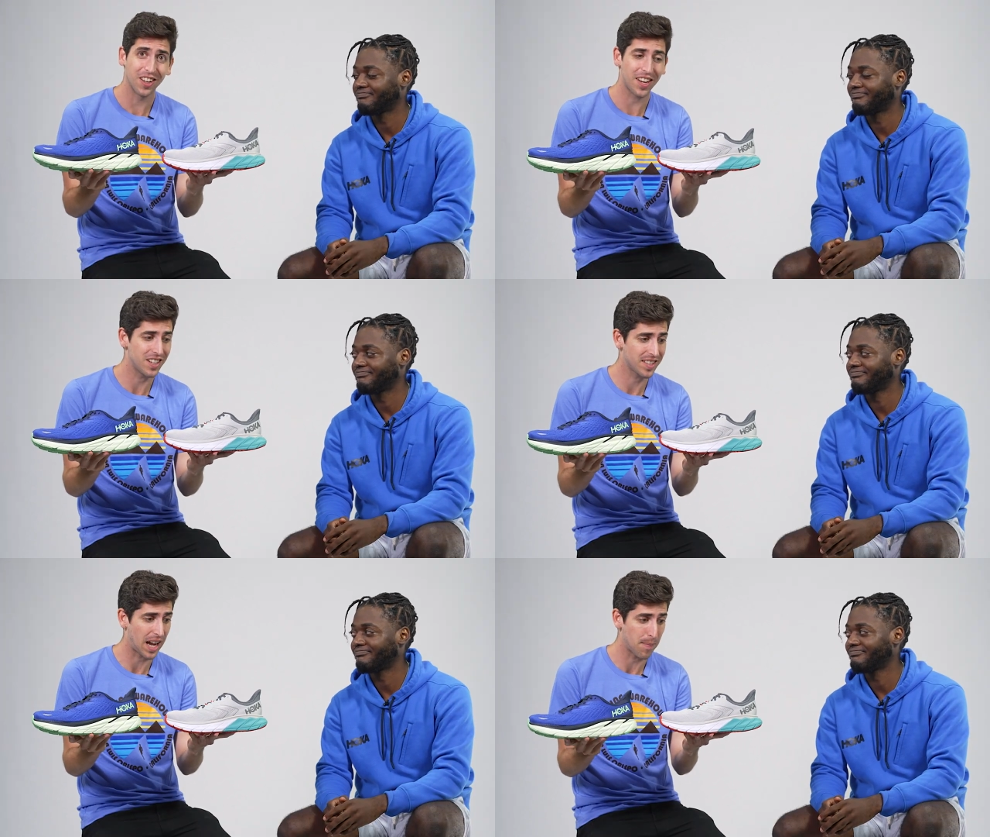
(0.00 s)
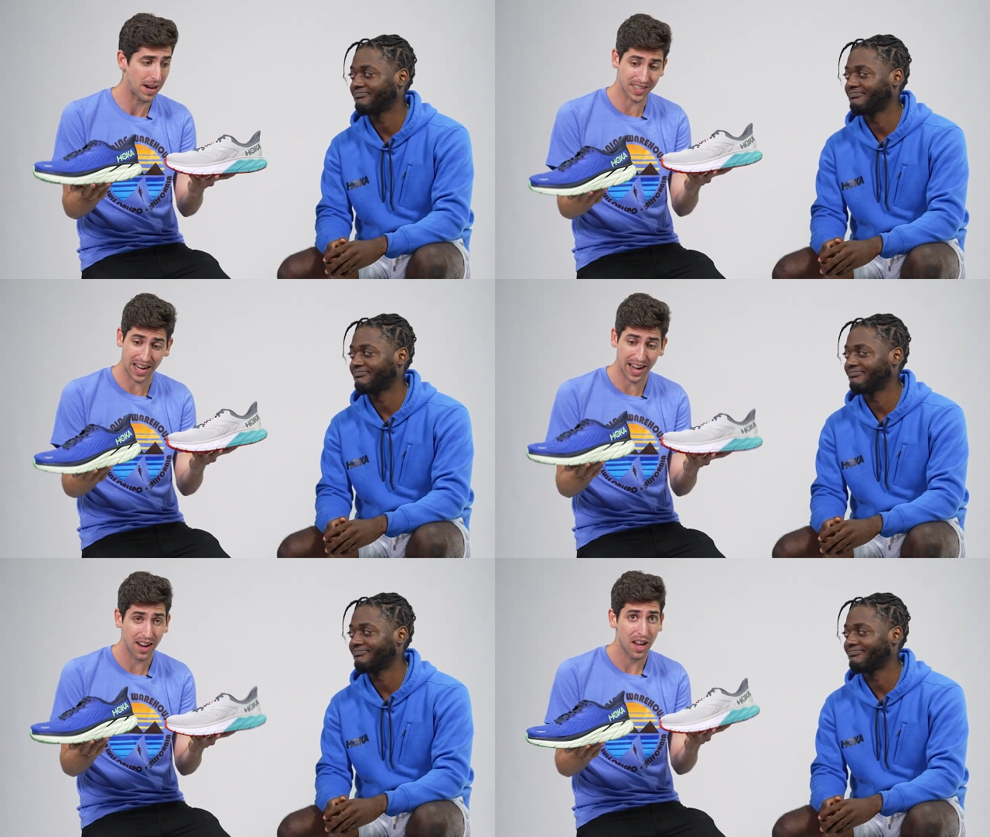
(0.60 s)
Speaker 1: Looking side by
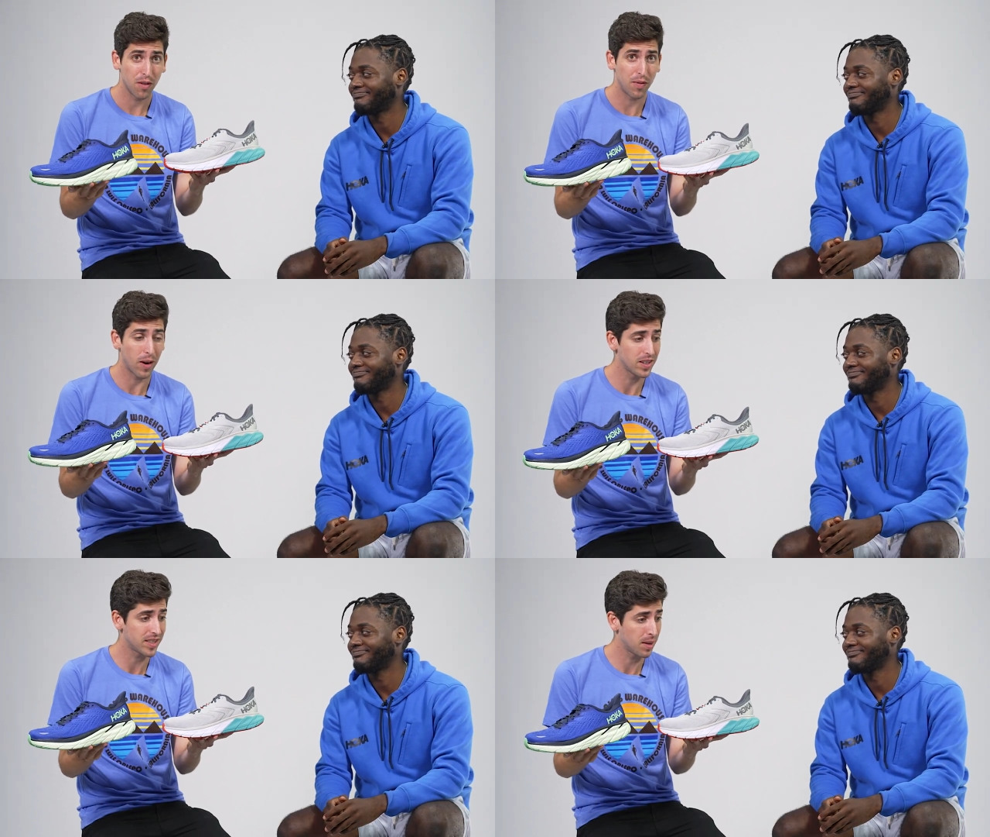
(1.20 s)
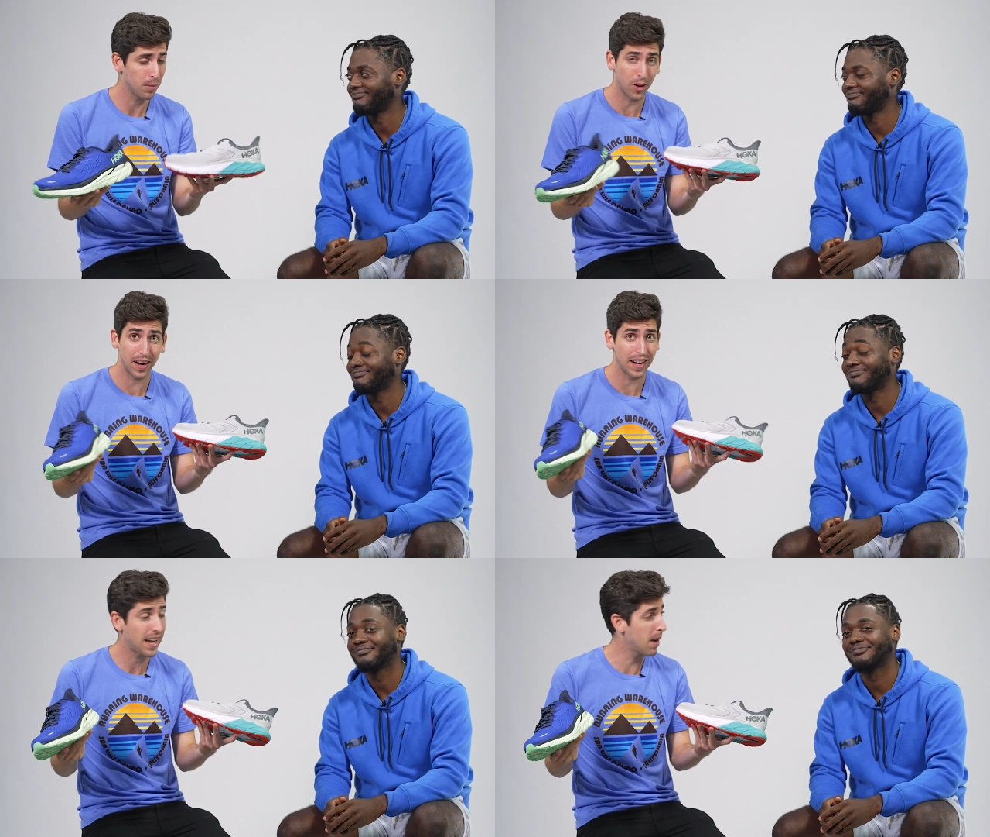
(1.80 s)
side, very
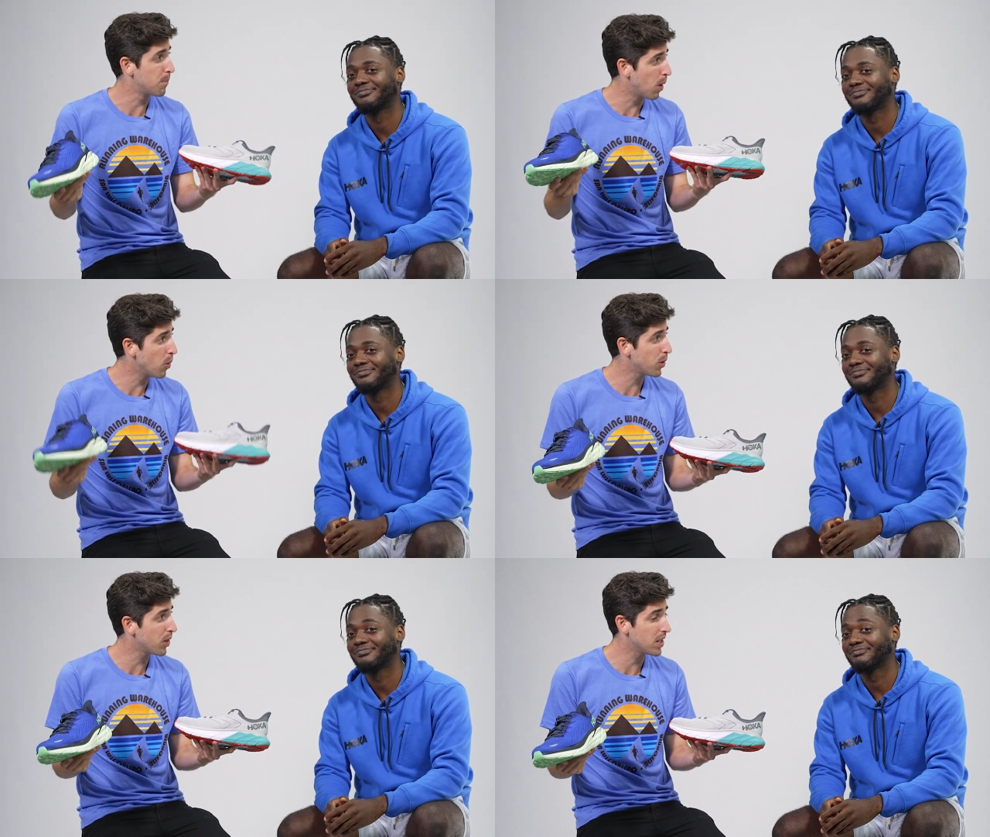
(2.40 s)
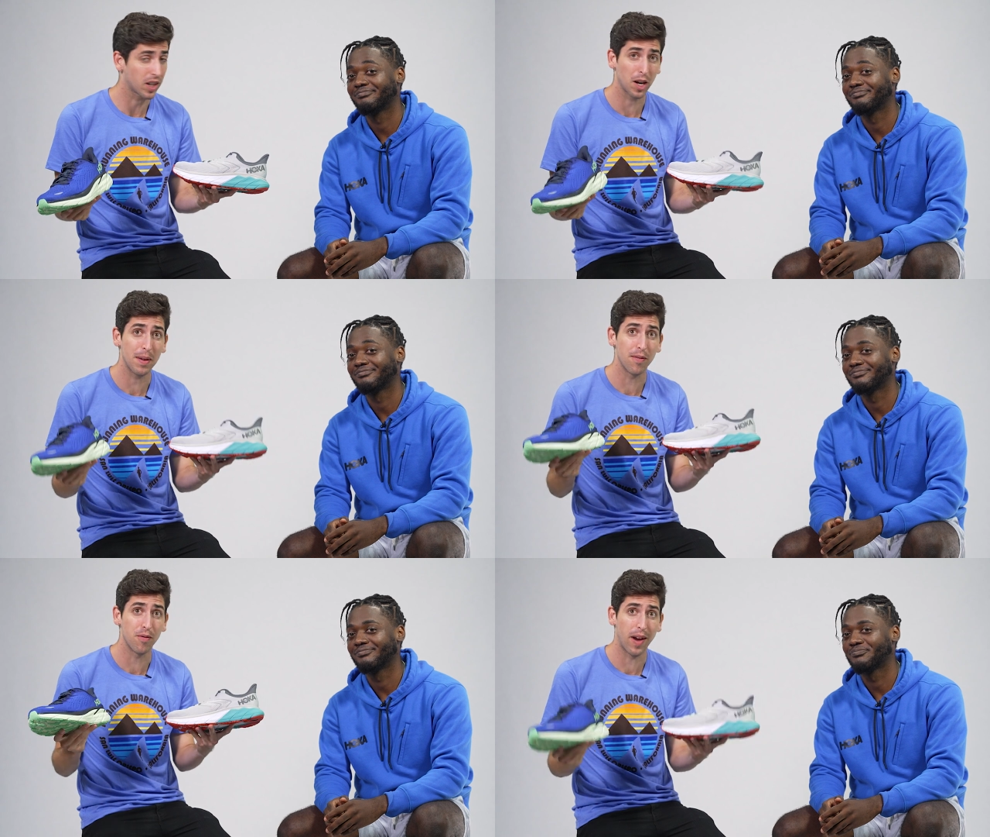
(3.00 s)
similar. And again, both of these are going
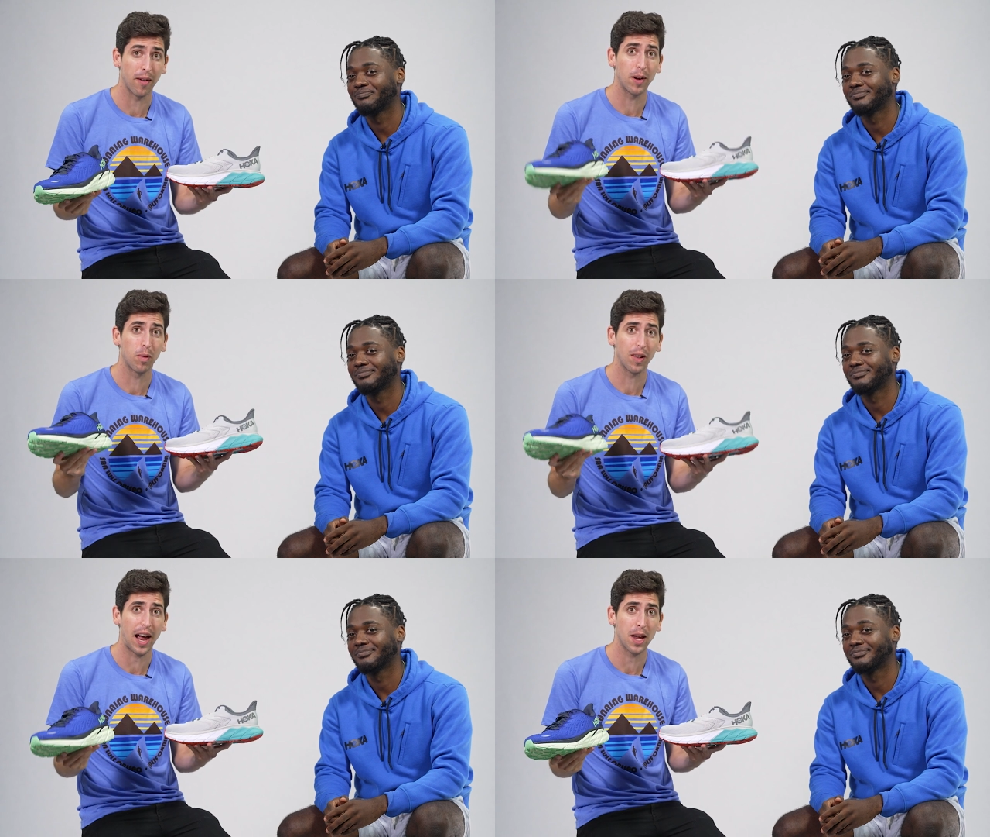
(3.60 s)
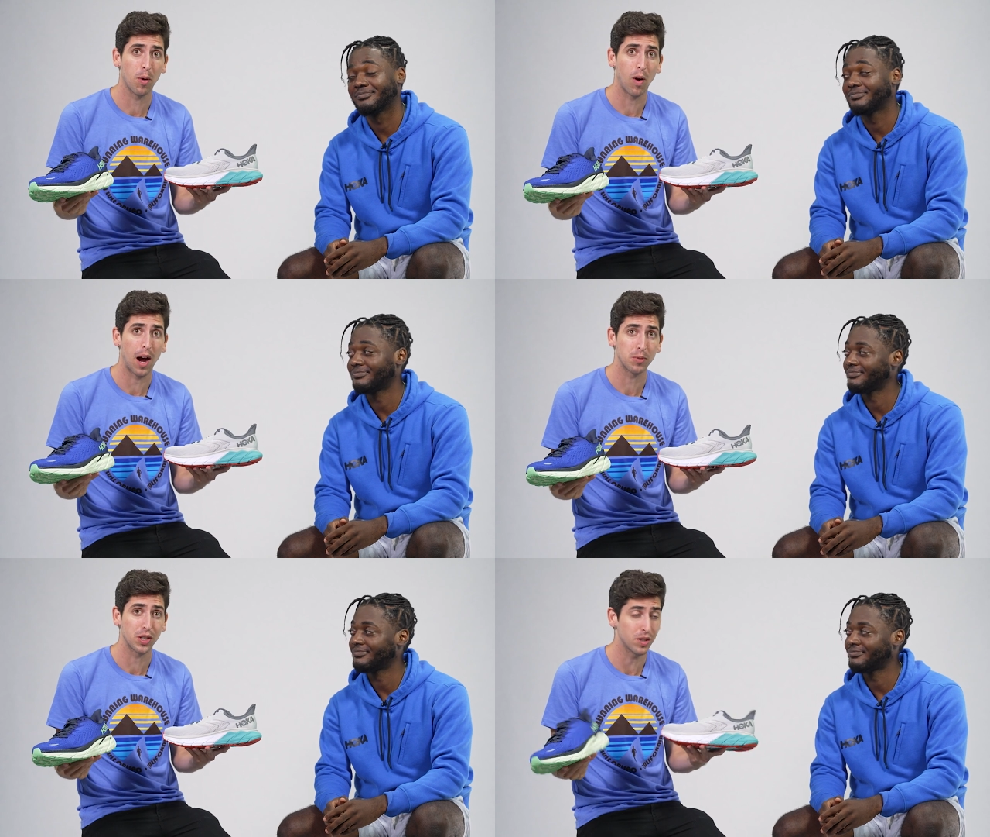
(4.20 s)
to be very reliable
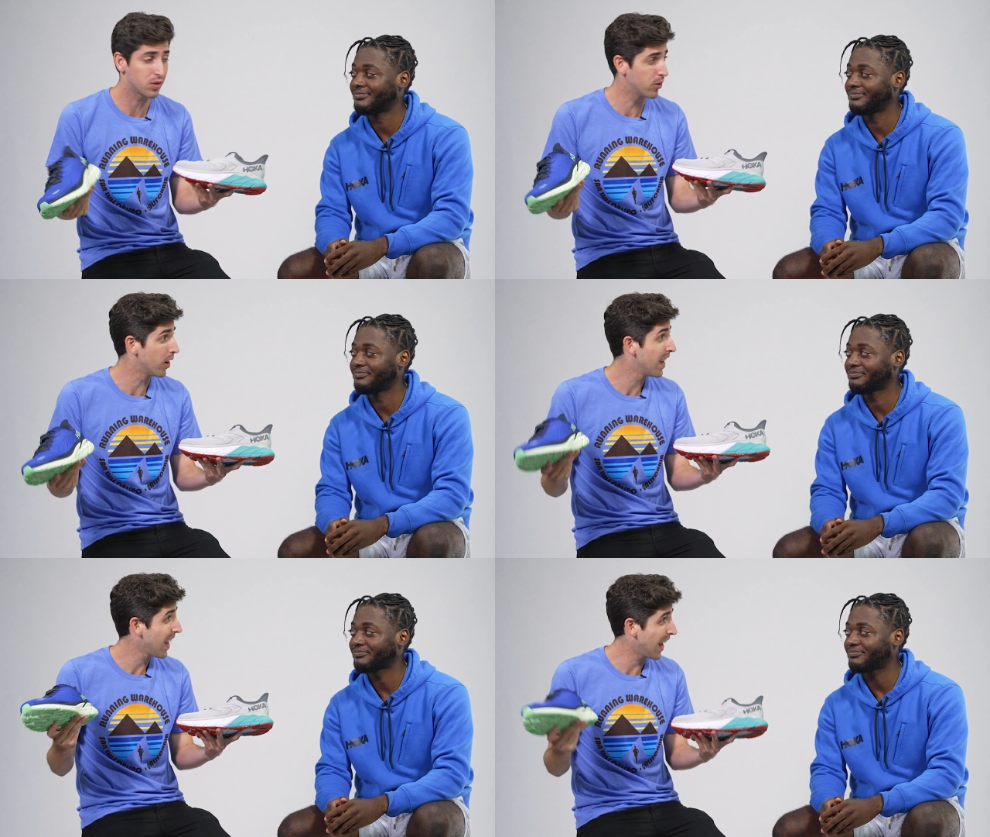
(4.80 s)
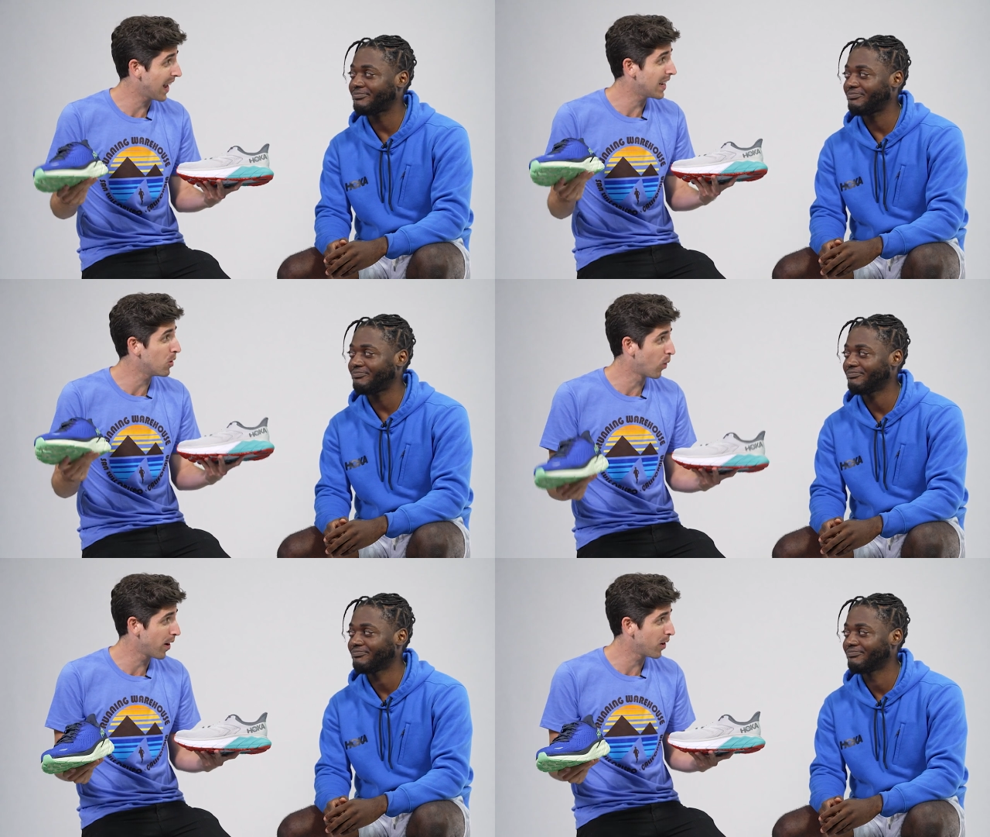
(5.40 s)
options for
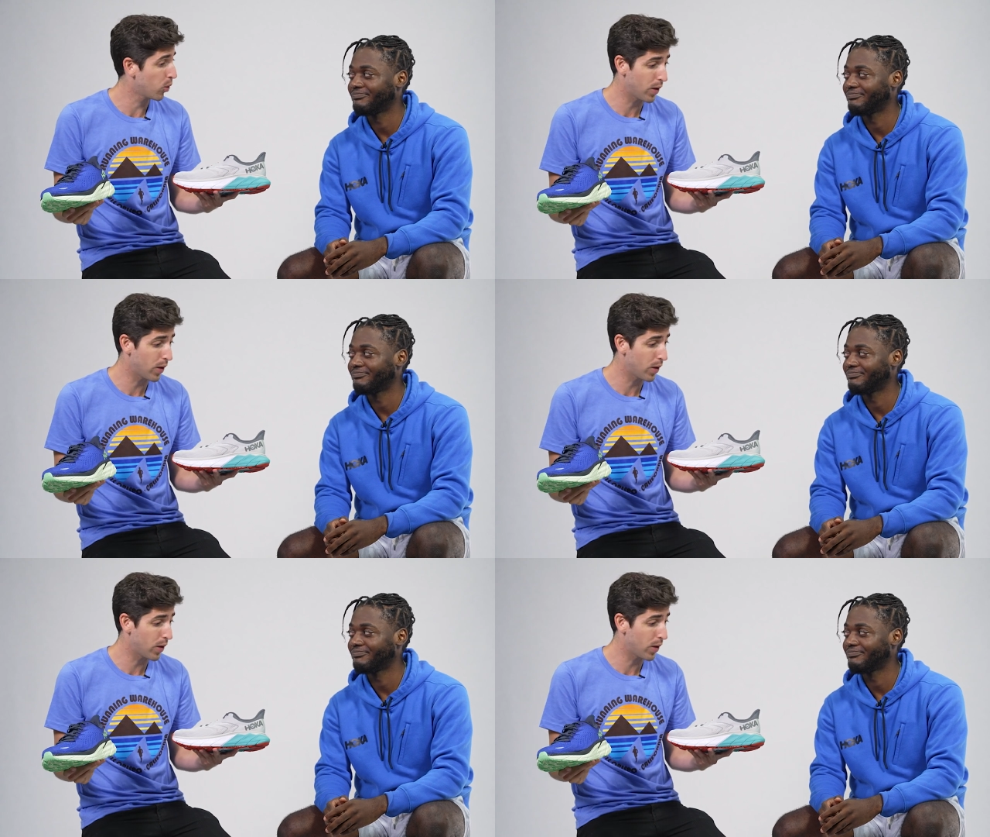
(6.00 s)
any run of the